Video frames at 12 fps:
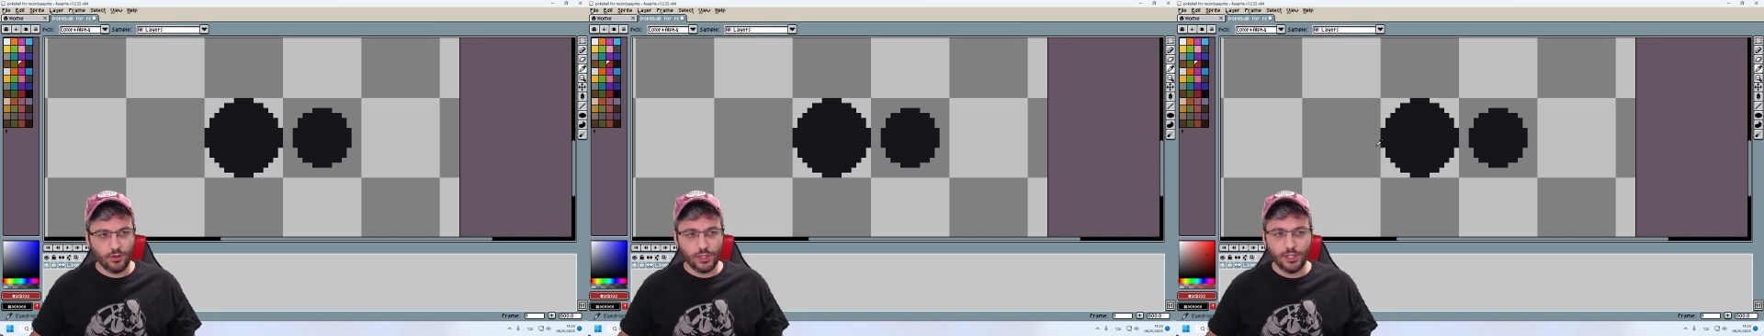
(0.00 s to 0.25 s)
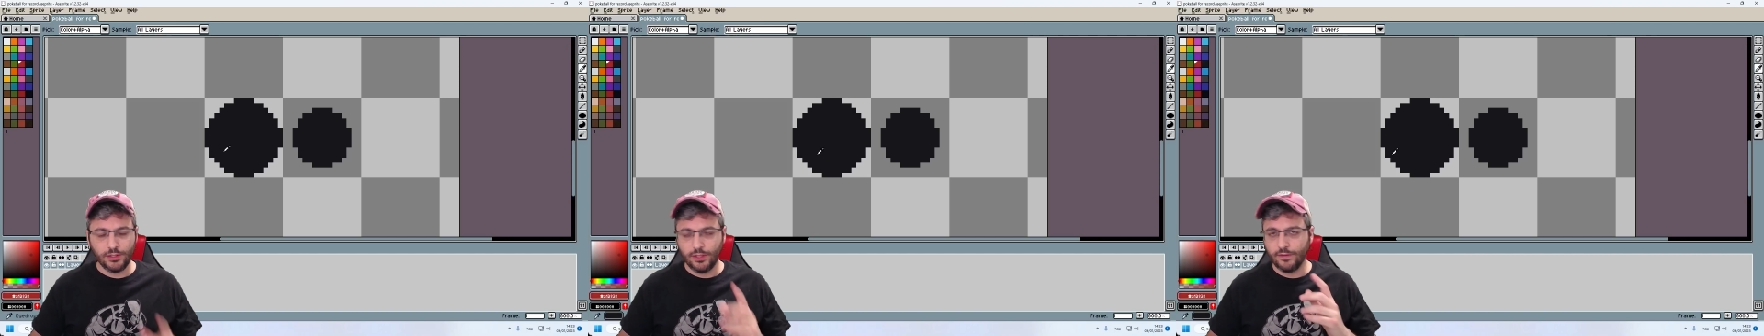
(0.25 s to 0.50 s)

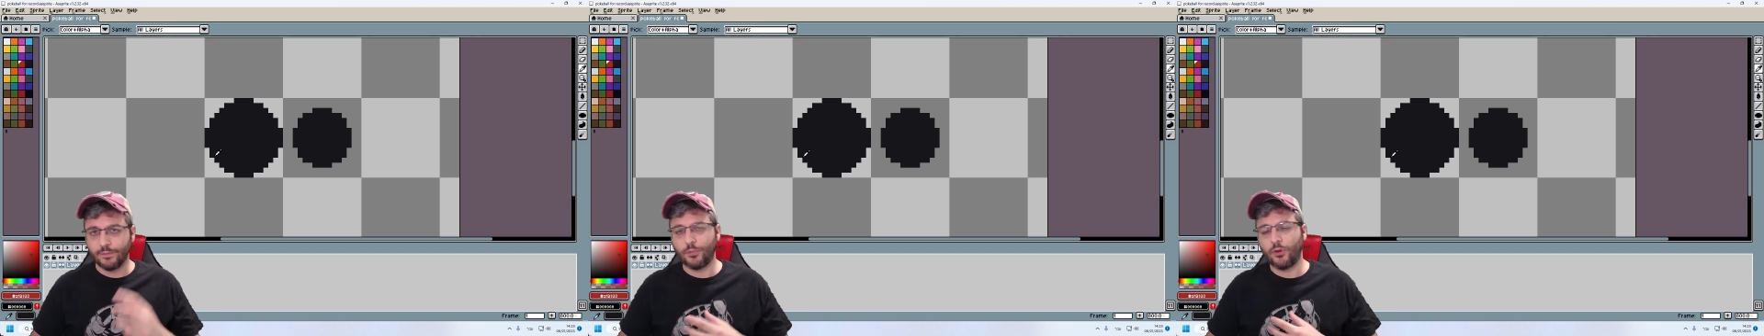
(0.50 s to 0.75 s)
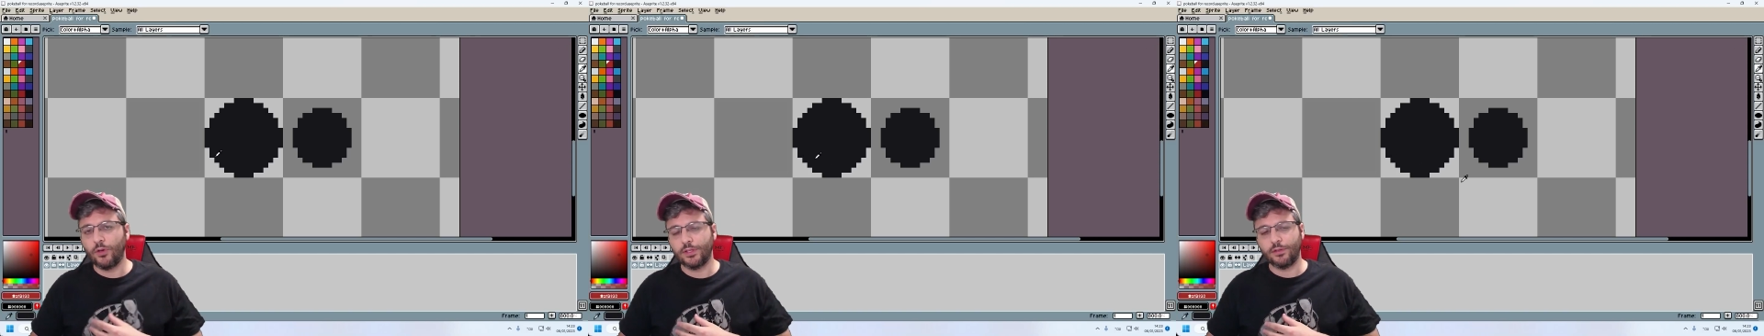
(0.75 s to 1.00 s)
Only in this
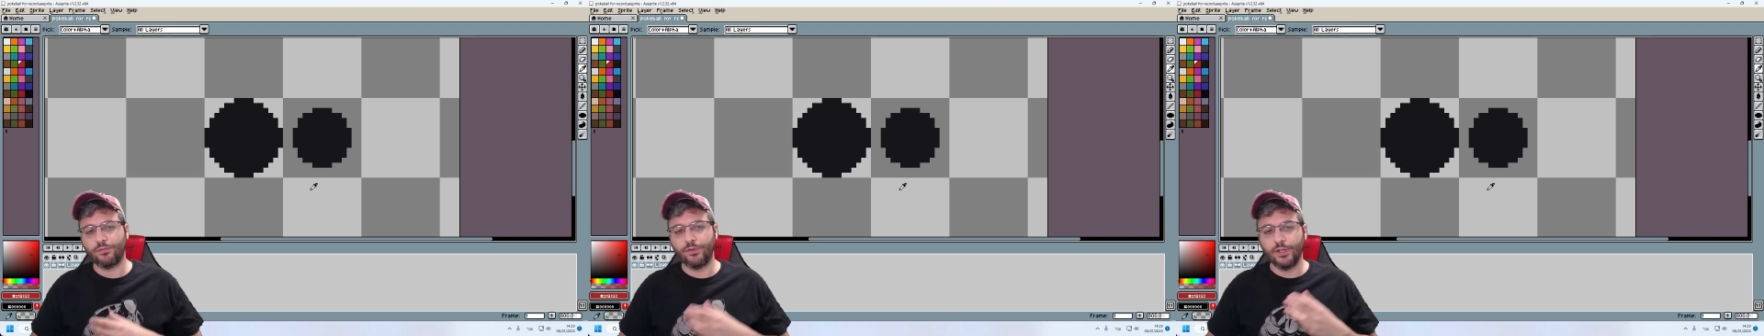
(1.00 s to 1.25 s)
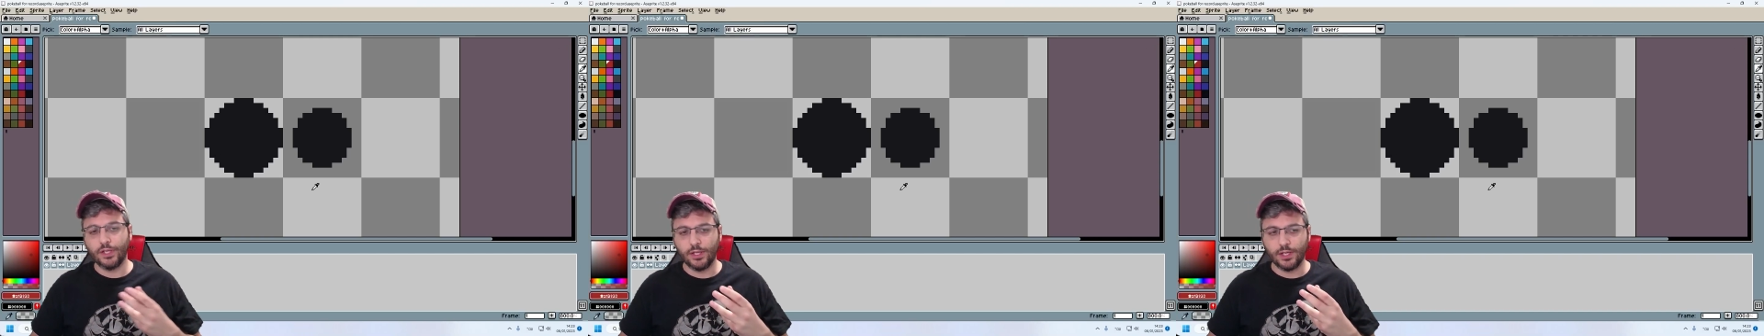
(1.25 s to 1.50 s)
point I
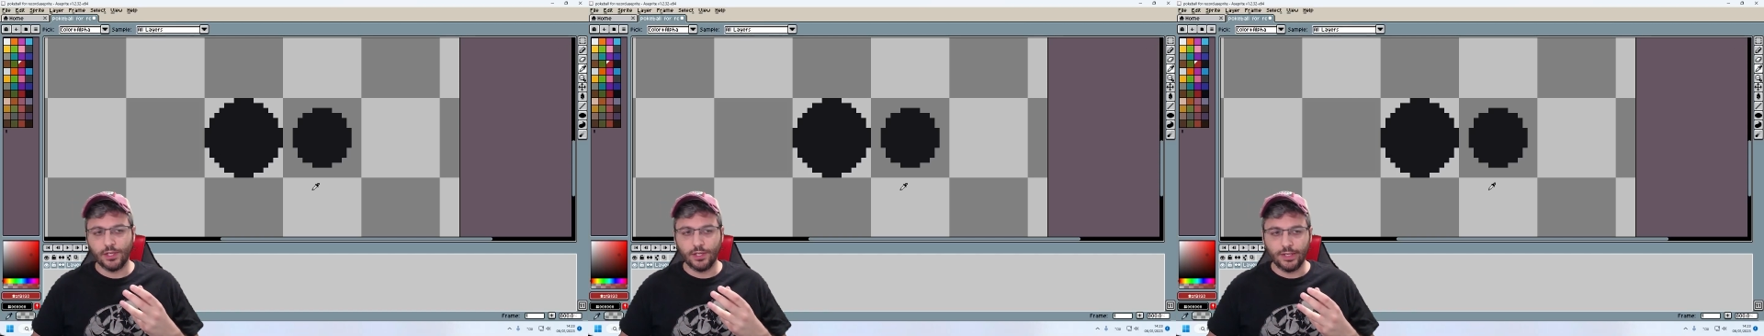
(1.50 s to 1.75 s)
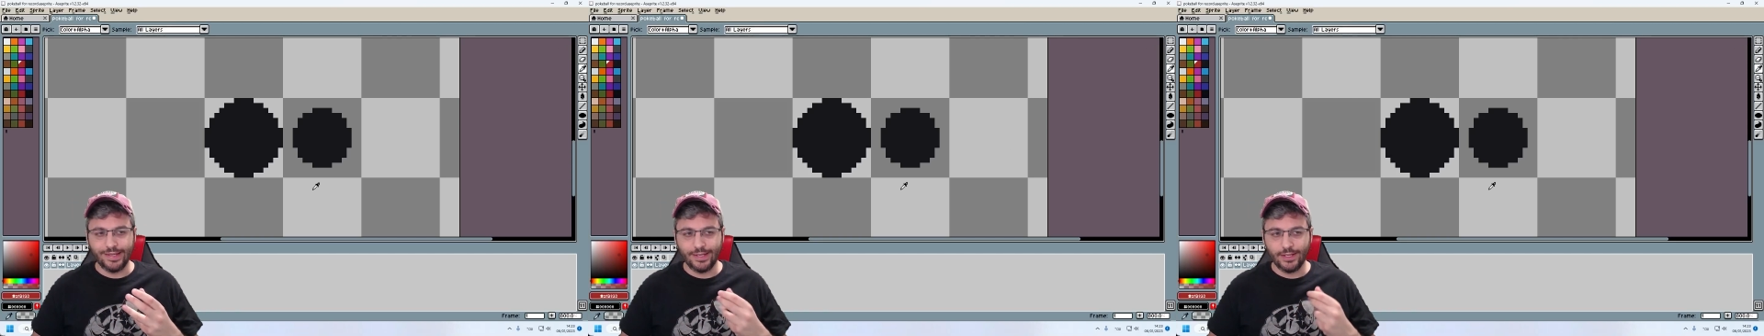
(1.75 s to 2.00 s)
think I
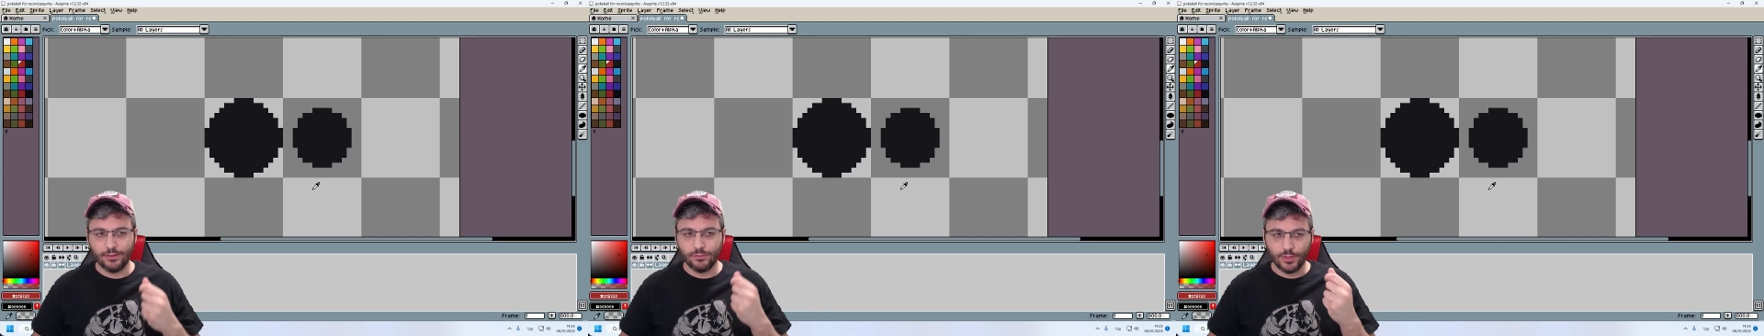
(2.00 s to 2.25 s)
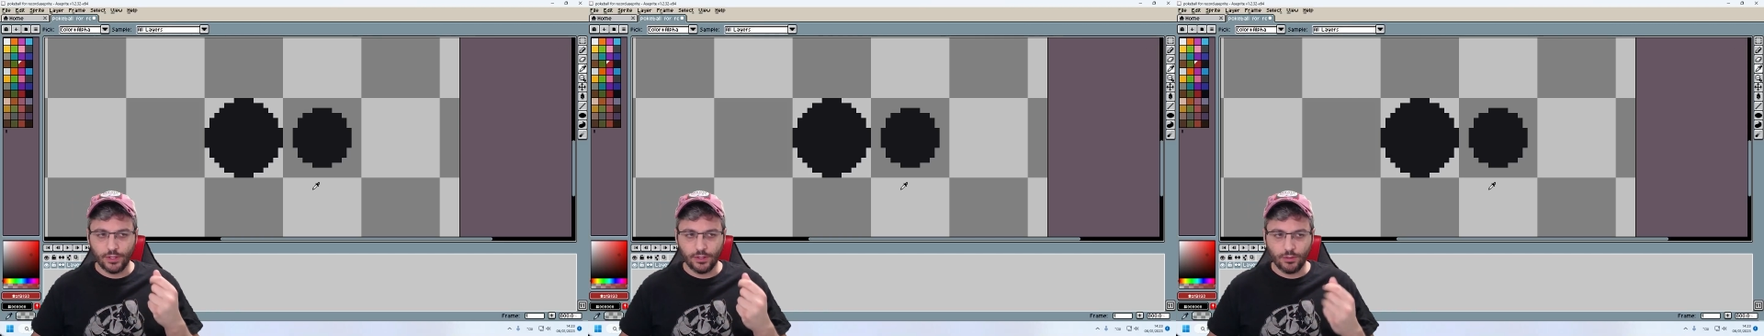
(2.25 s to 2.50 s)
can
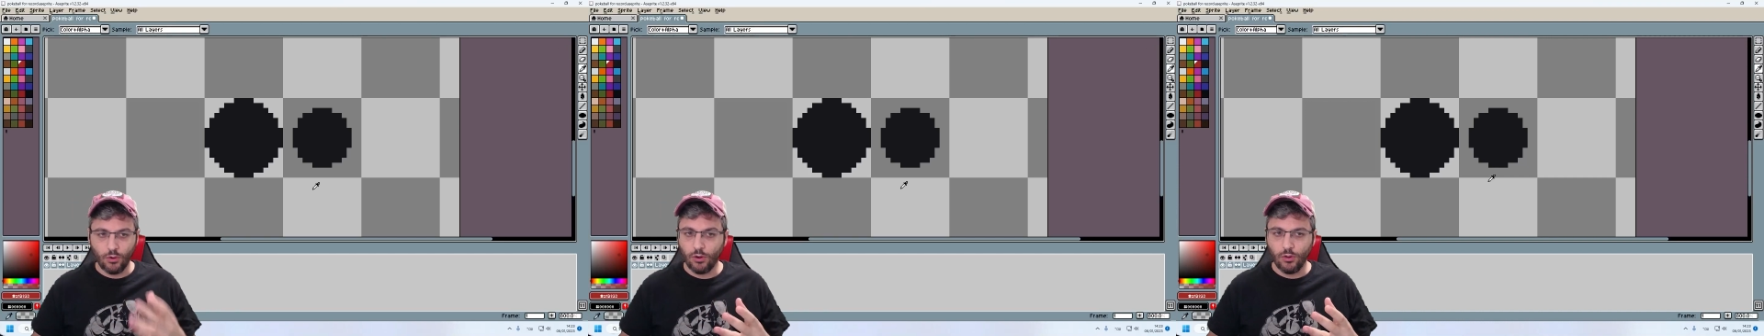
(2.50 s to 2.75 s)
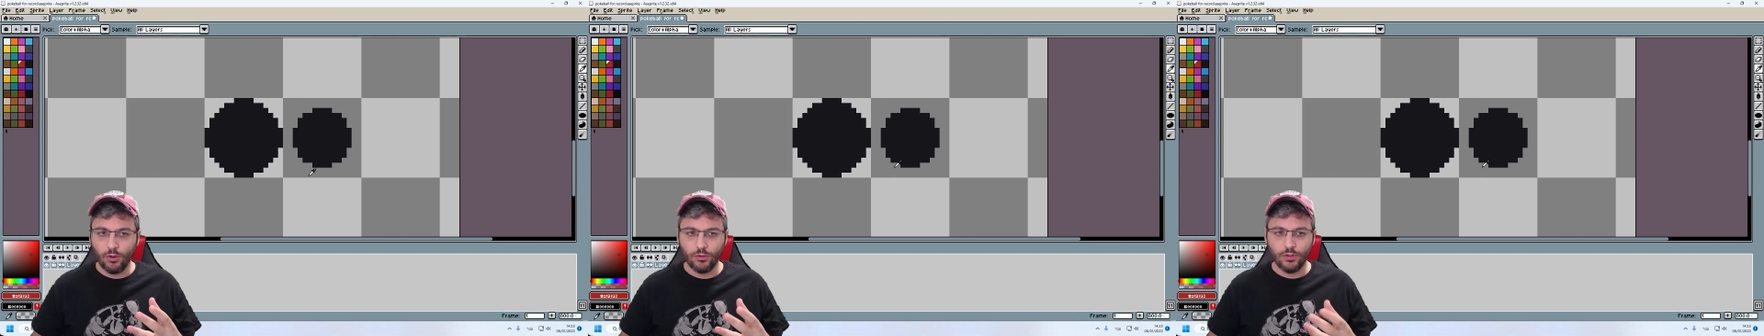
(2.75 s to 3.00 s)
add my
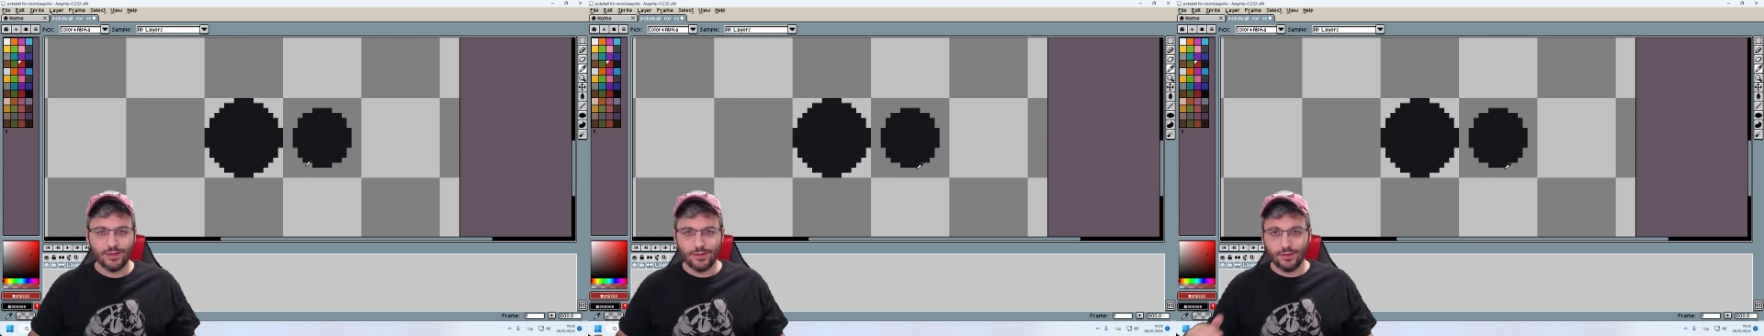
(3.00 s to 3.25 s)
color.